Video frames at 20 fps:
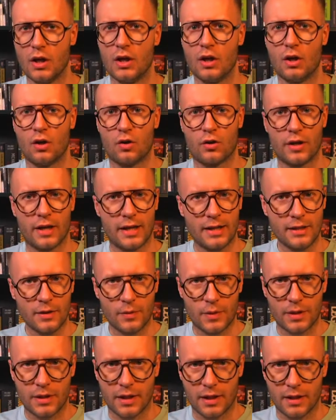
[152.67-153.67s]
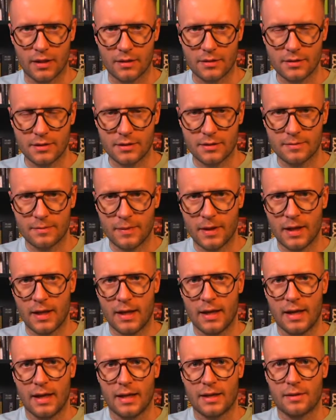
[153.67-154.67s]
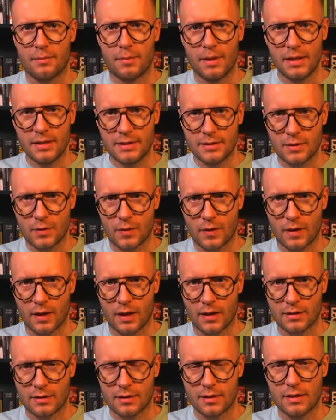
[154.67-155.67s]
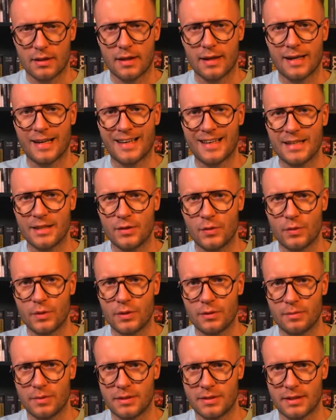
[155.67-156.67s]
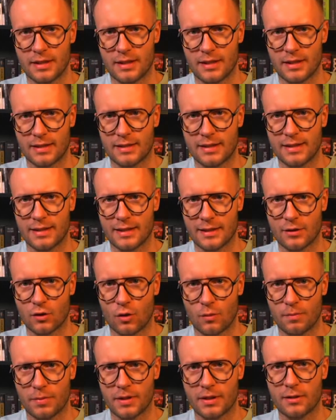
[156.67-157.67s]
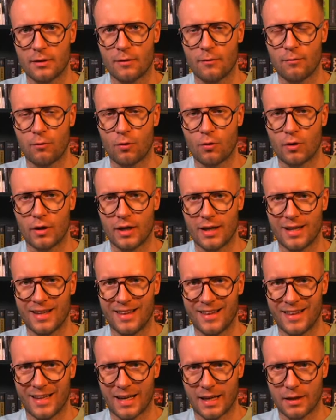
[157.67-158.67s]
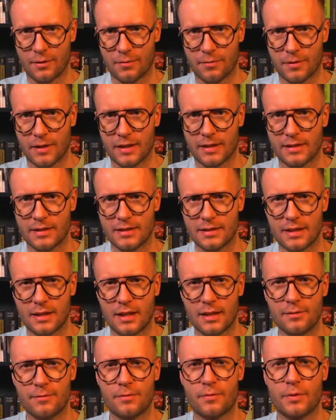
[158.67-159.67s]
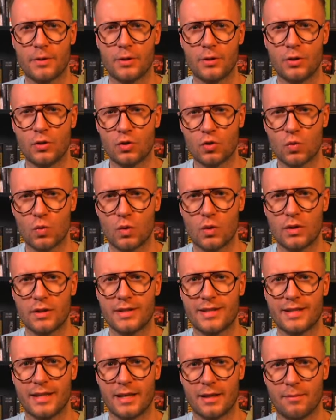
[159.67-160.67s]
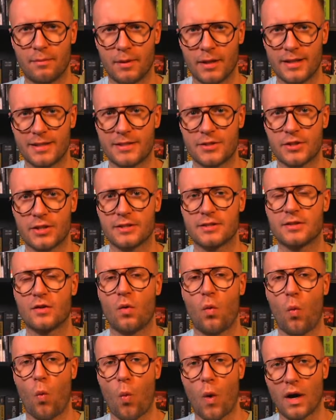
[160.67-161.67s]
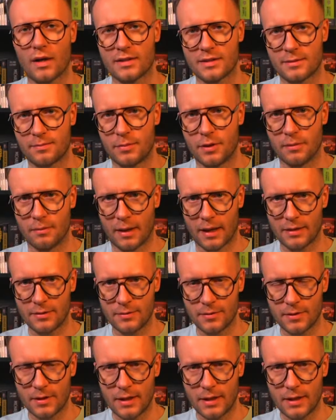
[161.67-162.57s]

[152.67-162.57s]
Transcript: or anywhere else. And based on that, I will be selecting a topic for a live. And this live will usually take place just once per month.